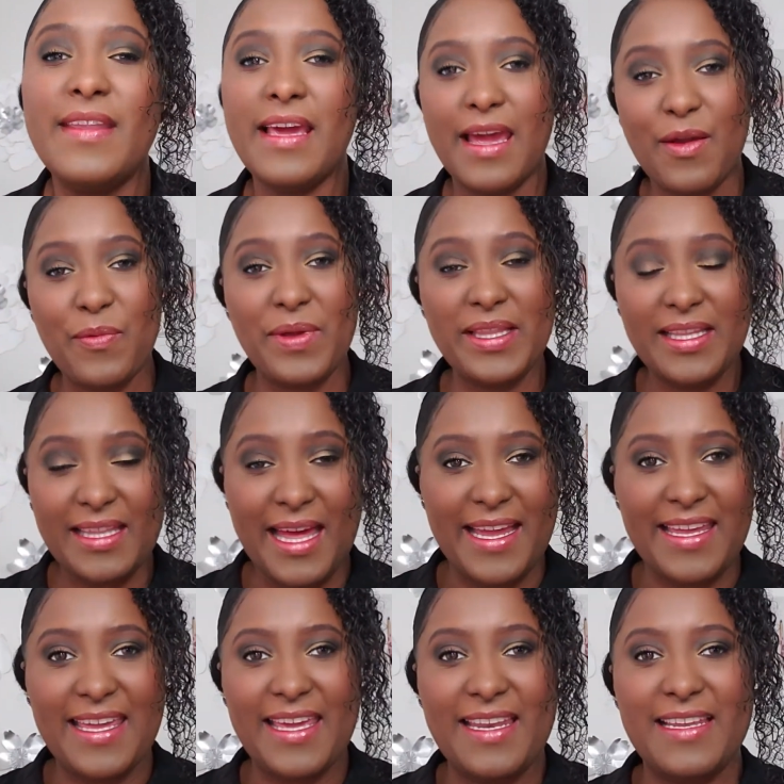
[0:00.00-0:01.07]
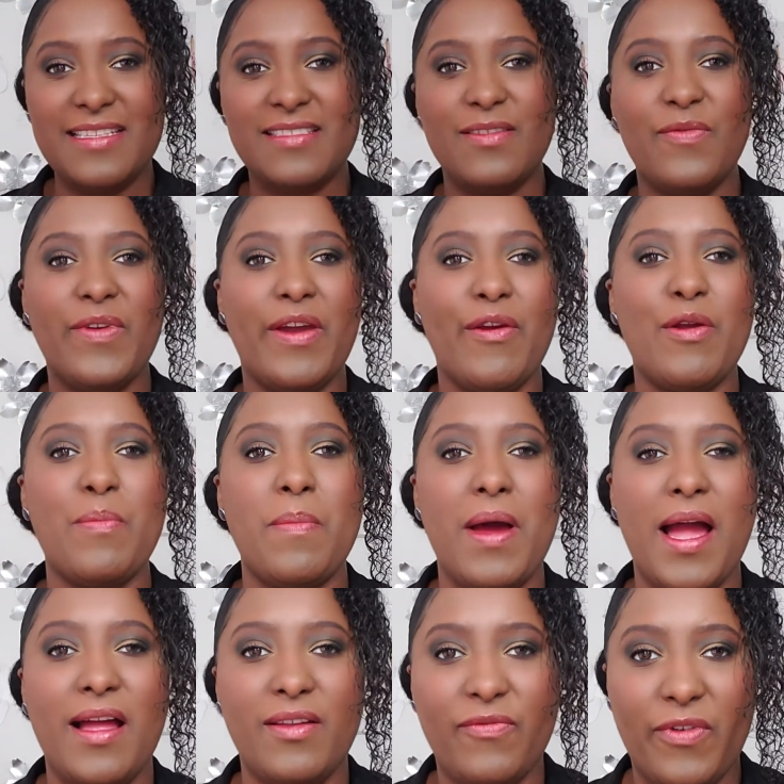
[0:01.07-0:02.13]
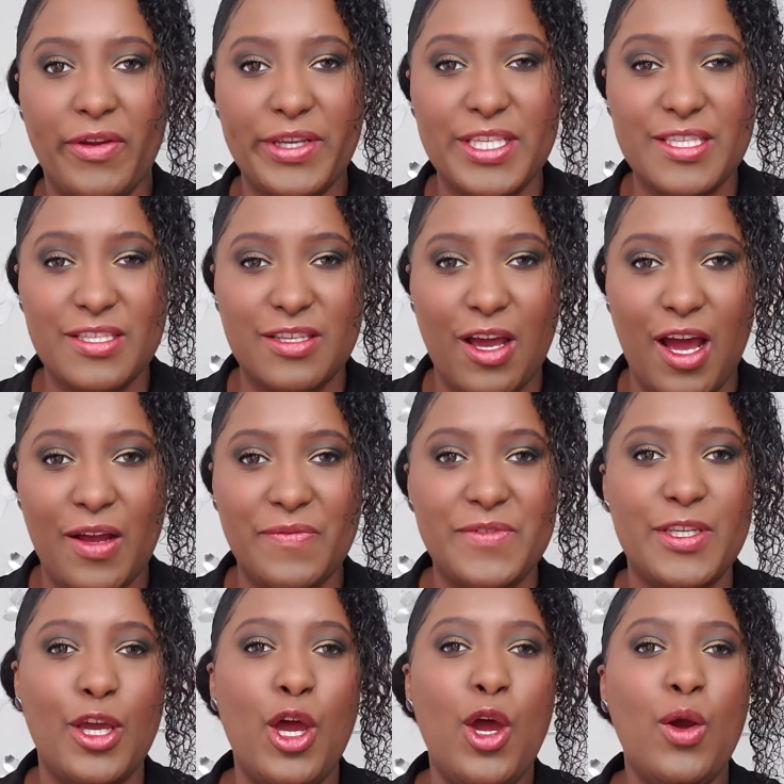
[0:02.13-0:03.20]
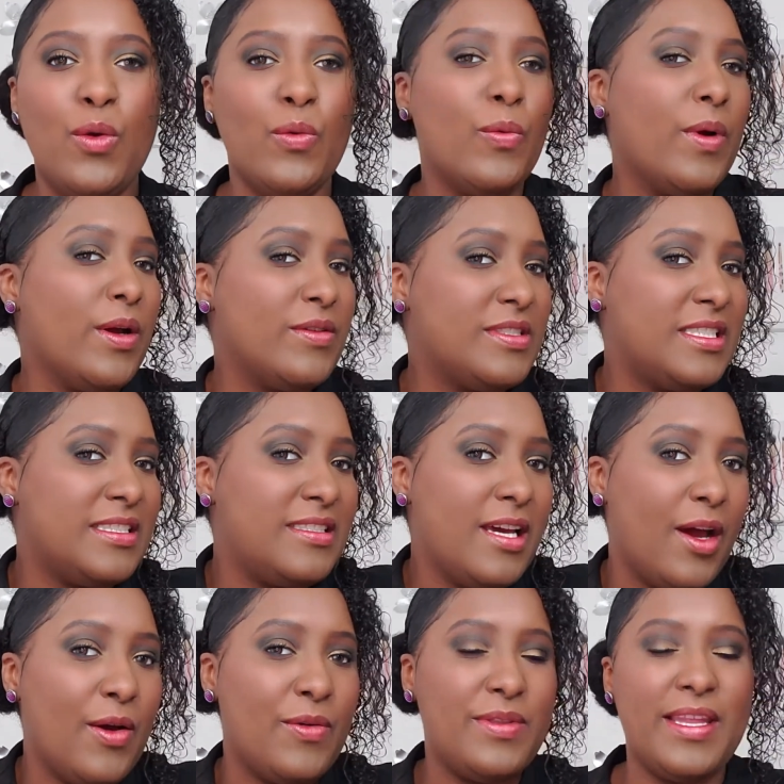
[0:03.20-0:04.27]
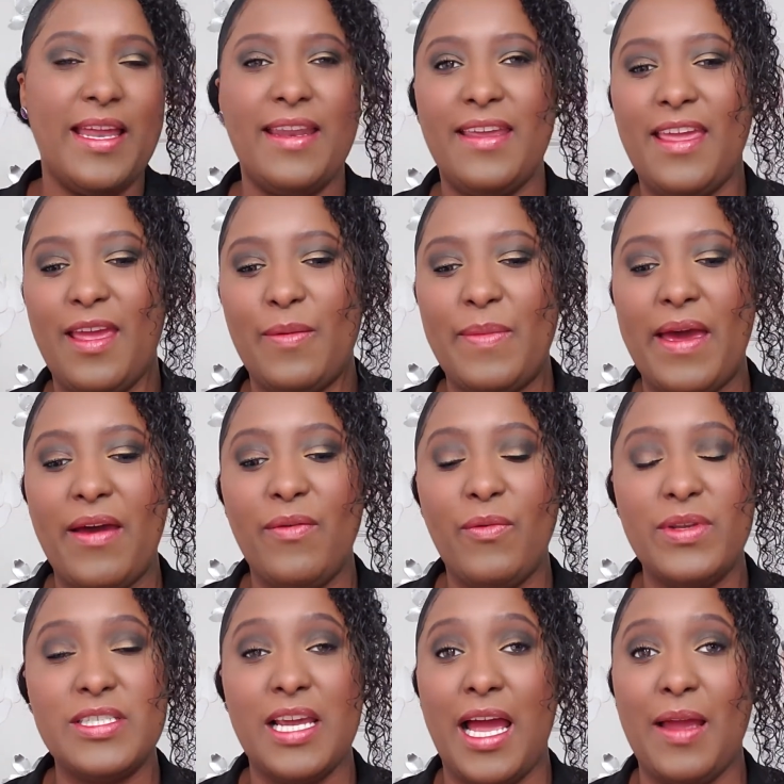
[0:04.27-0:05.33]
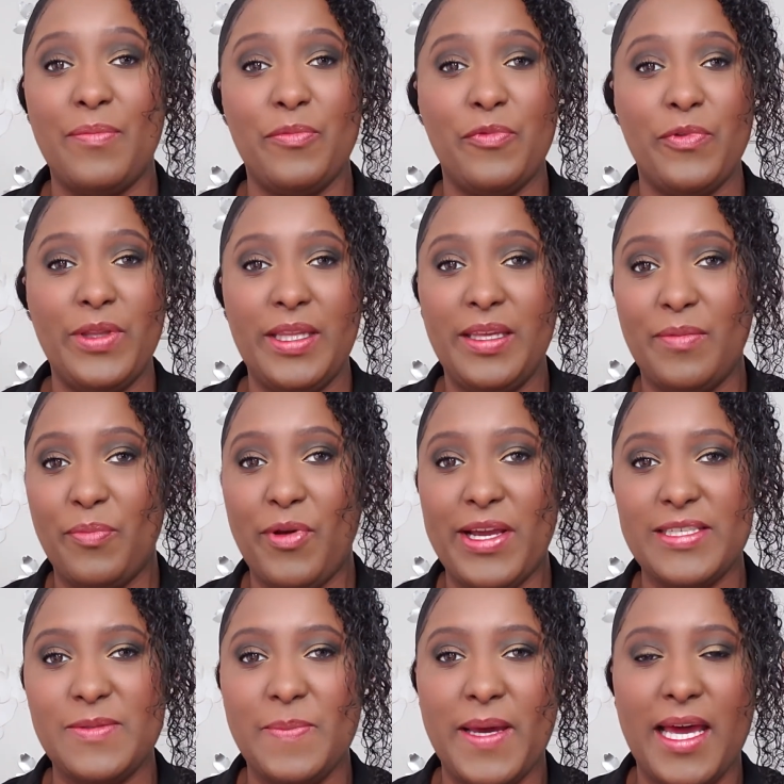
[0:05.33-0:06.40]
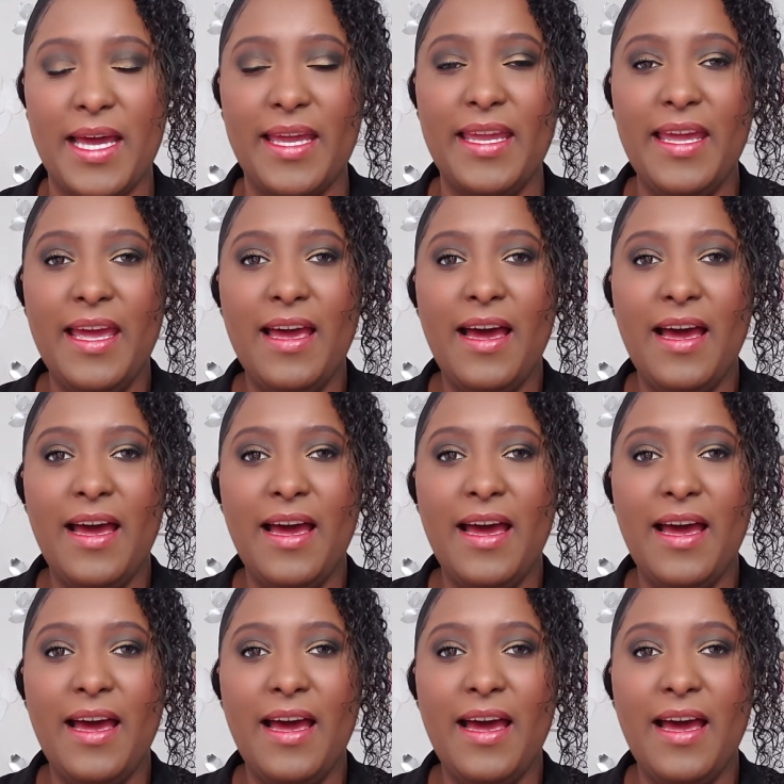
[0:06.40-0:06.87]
And I really like it. It's a very mild, very soft, rosy tone that it came out, which I'm really impressed by.